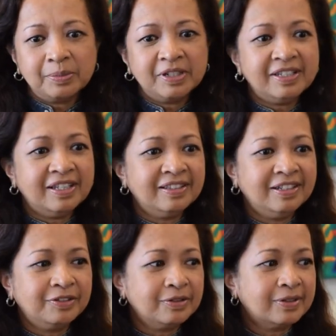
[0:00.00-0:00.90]

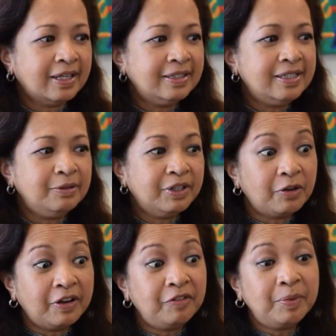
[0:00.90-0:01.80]
multi-ethnic society where
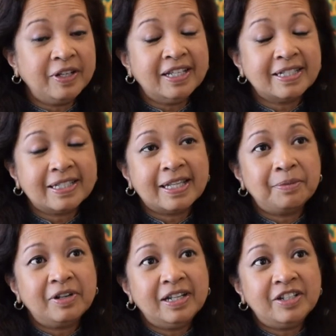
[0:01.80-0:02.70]
not everybody has the
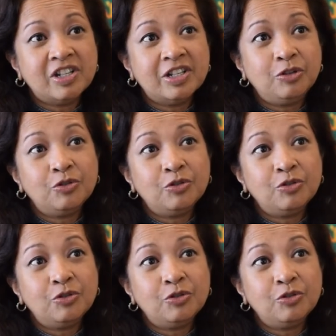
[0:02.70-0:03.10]
same religion,